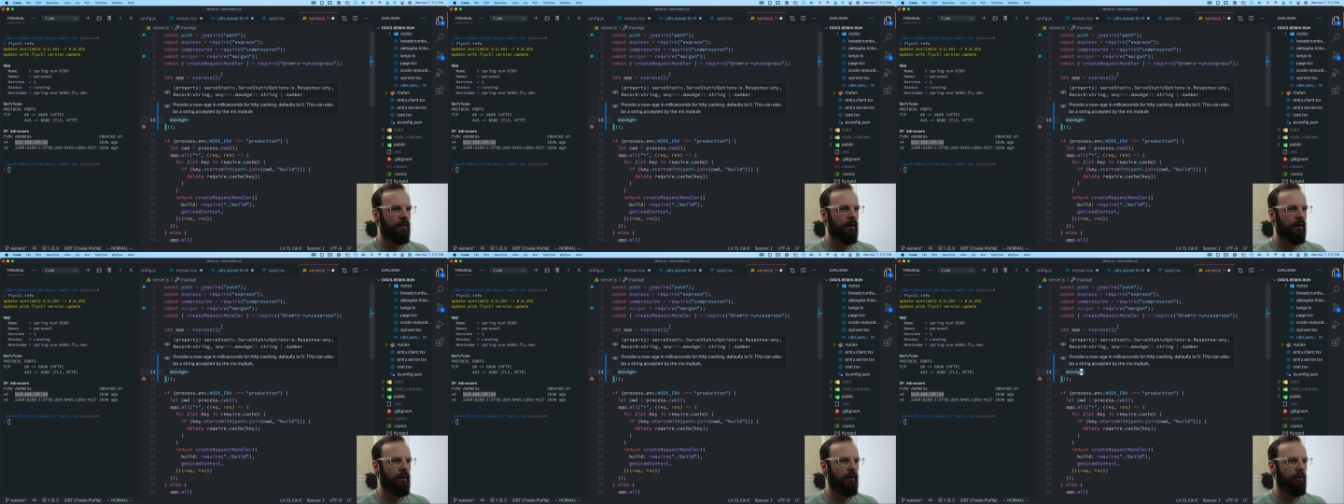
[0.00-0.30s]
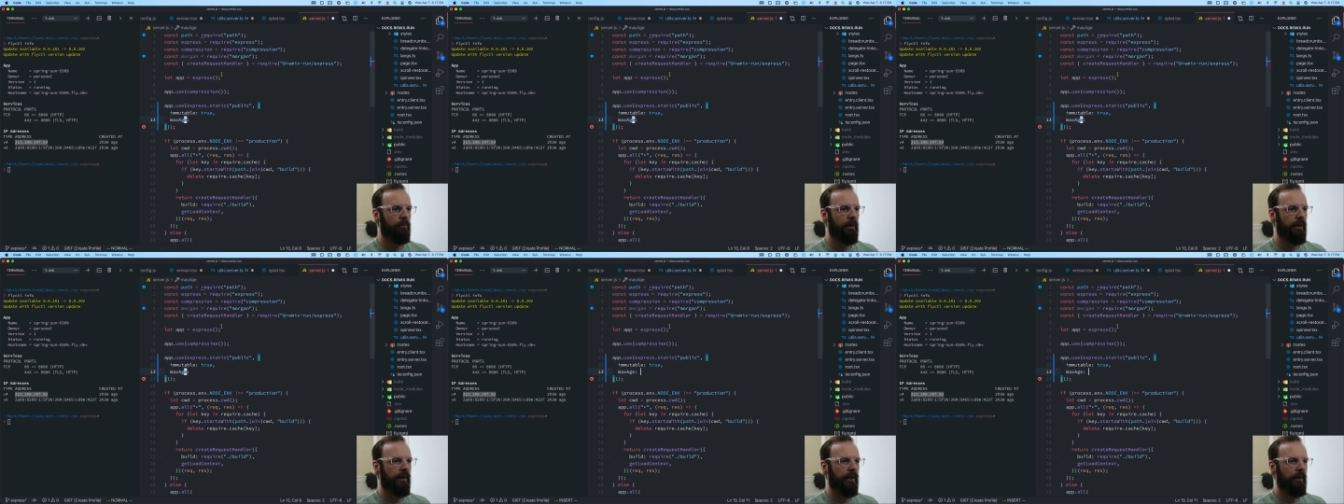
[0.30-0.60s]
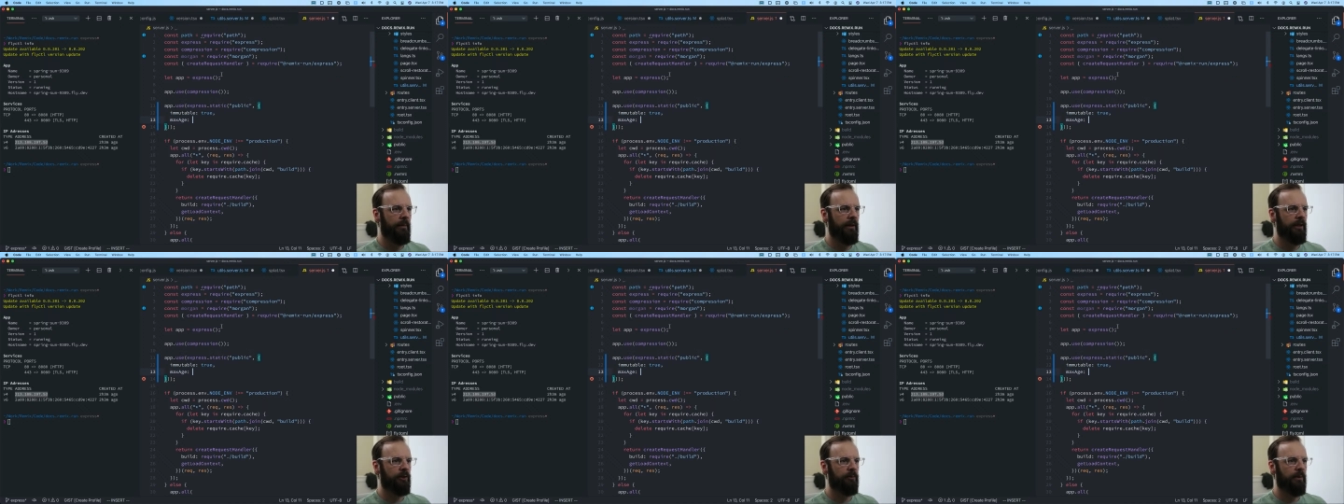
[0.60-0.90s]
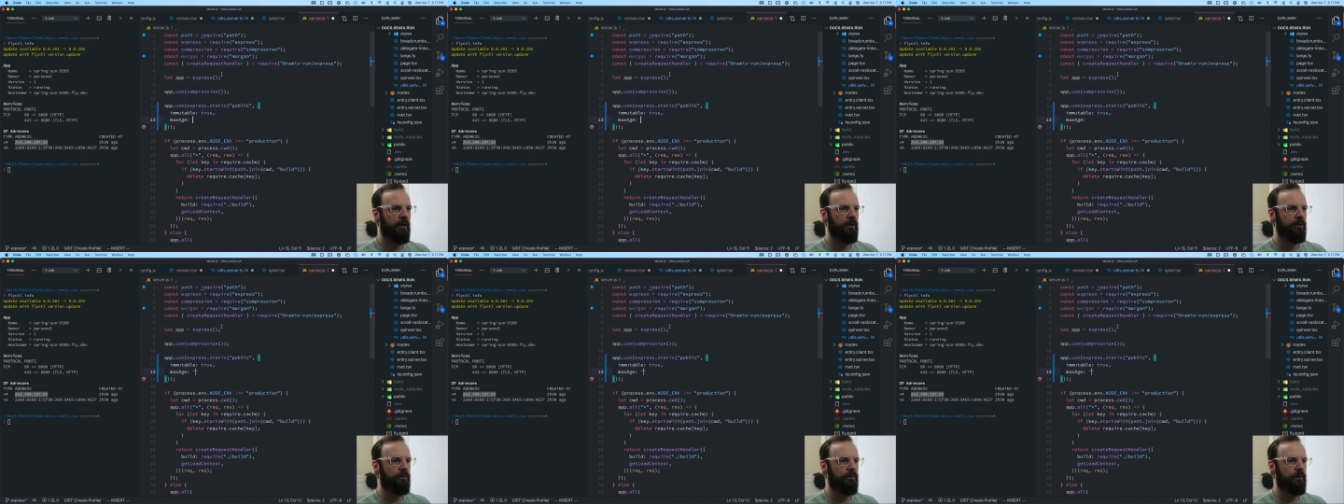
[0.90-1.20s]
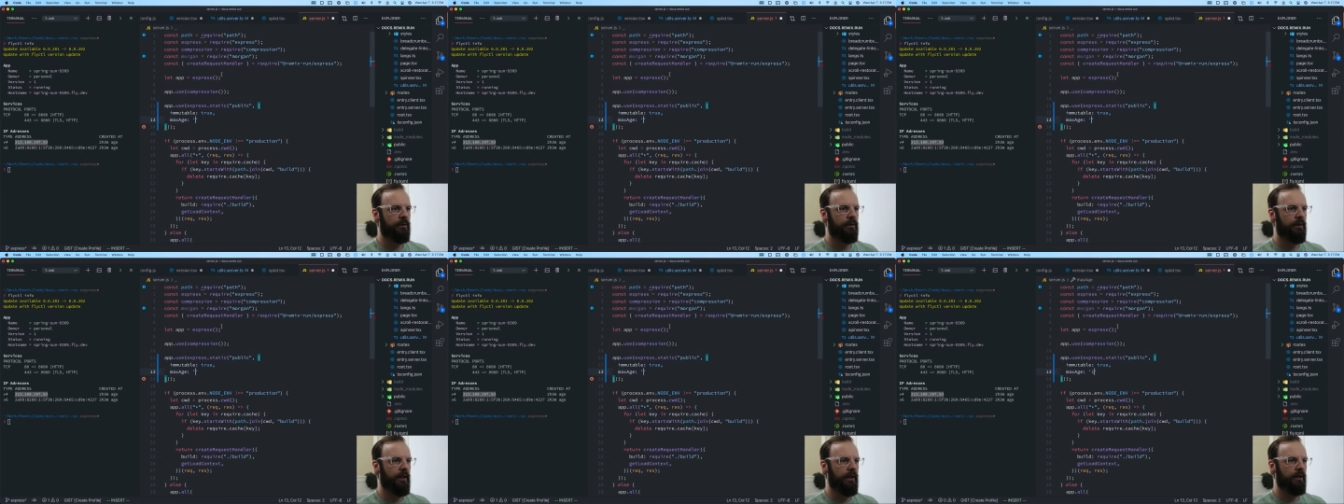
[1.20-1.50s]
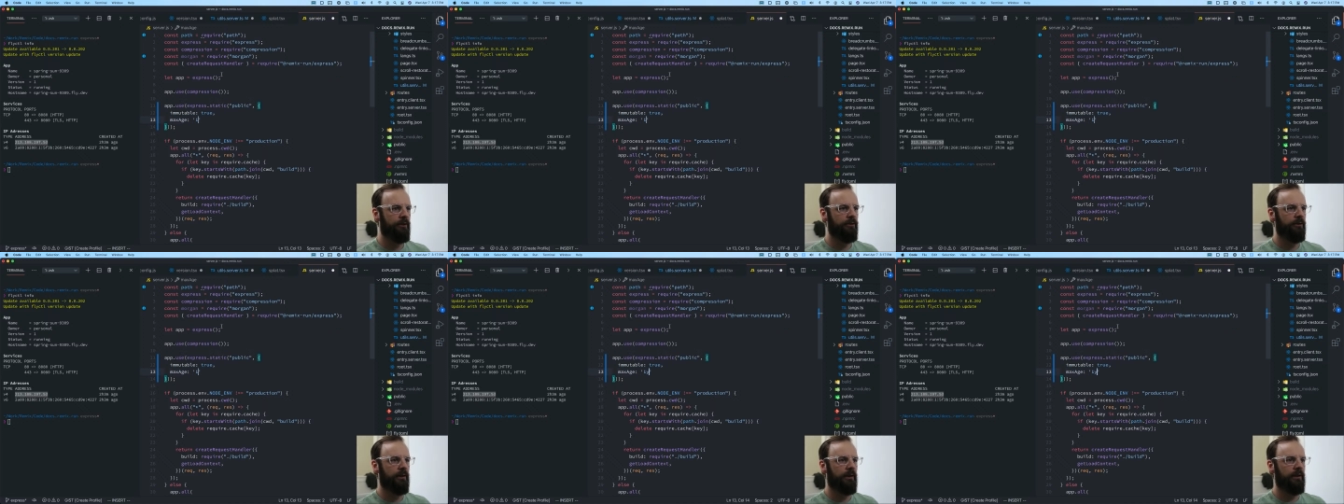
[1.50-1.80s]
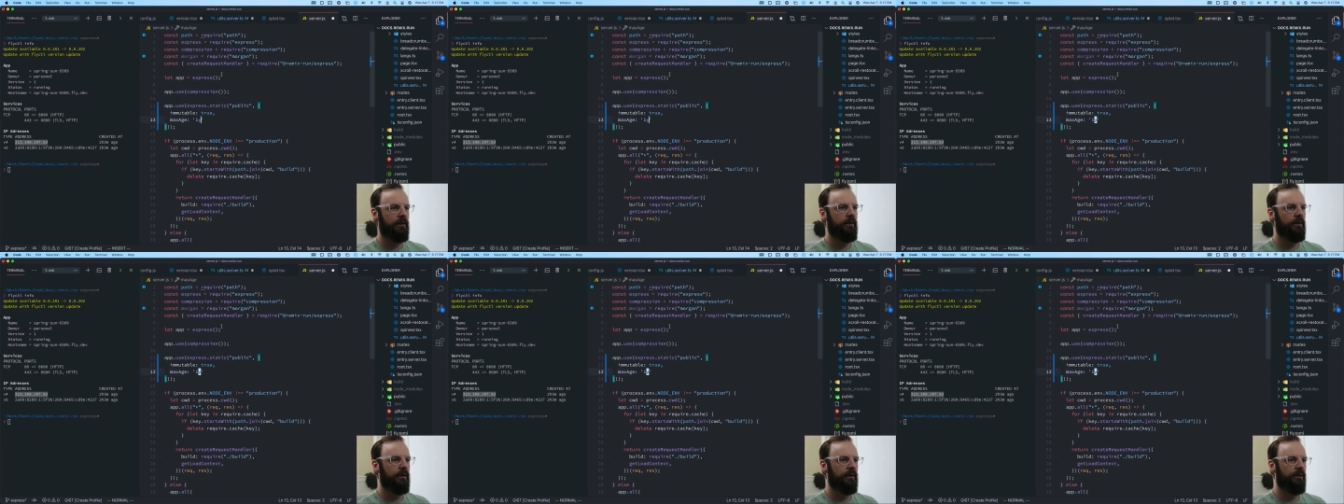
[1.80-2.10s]
Oh, by the MS module. Excellent.
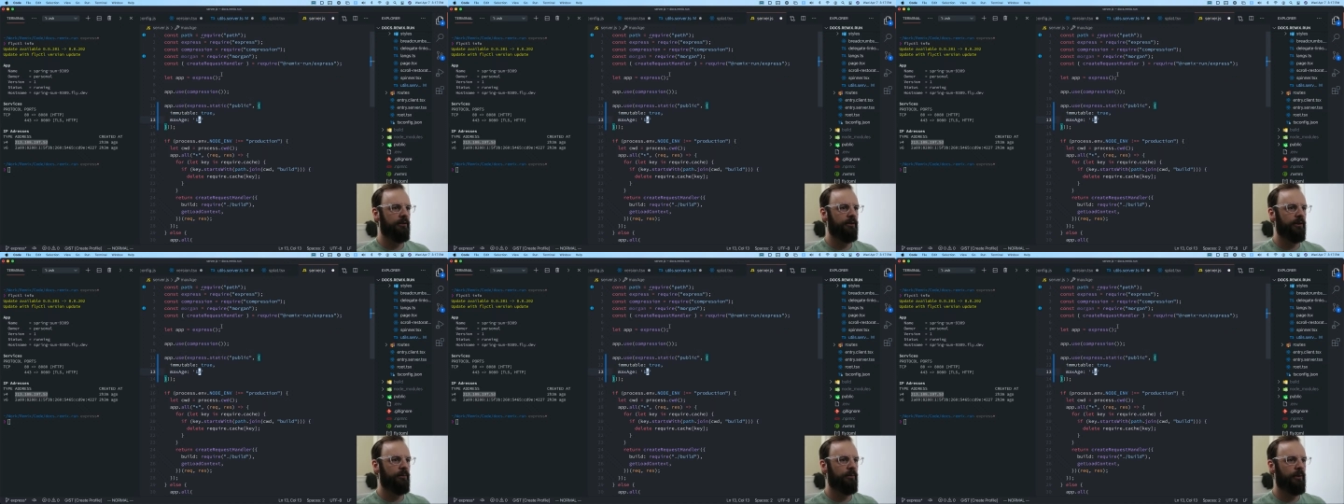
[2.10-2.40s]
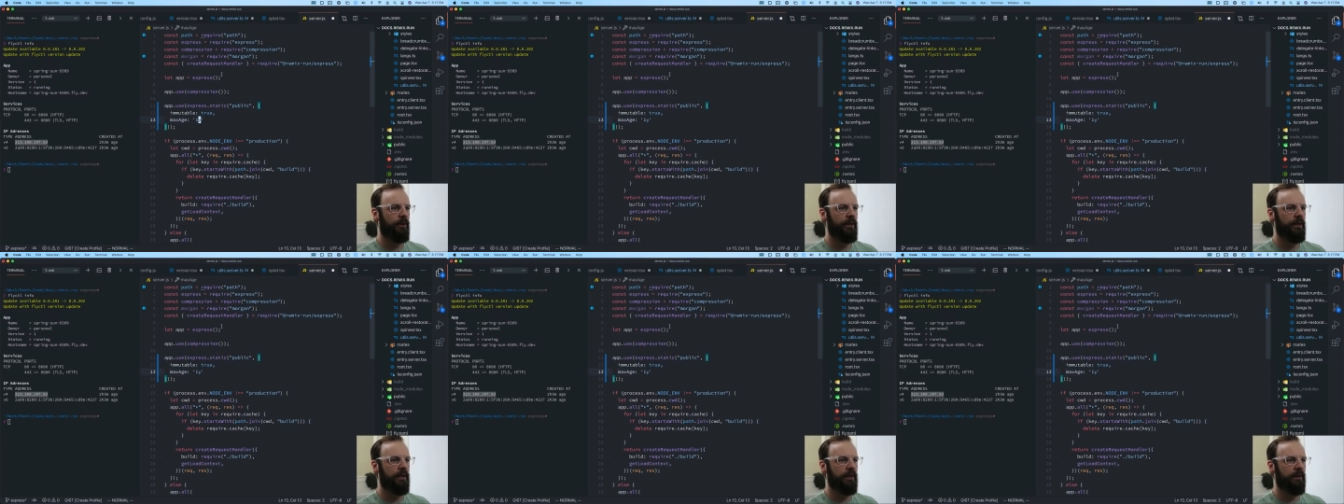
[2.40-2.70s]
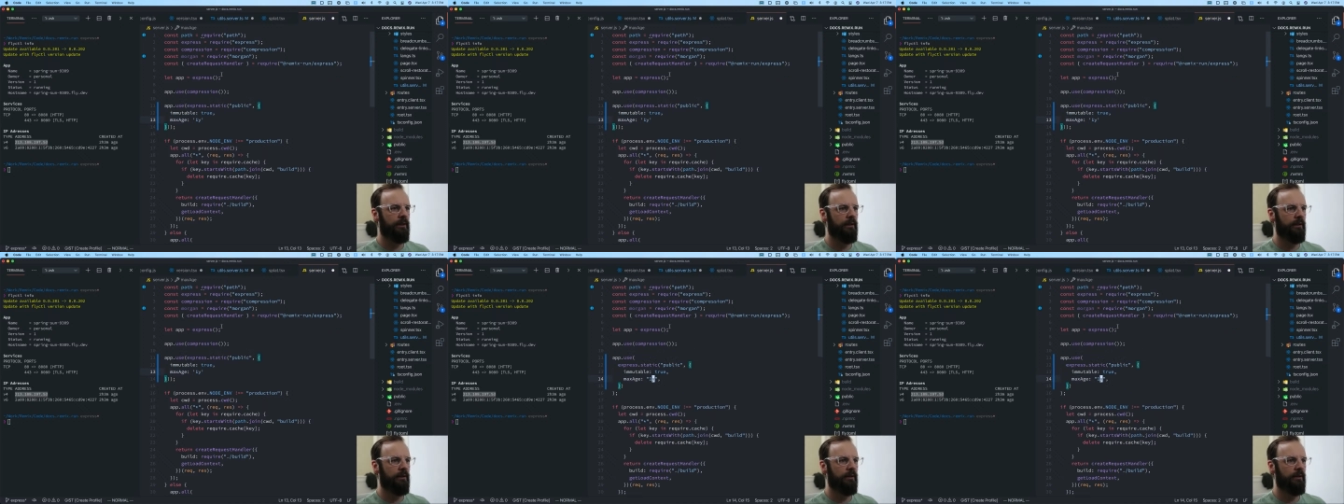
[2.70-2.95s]
I'm going to say 1 year.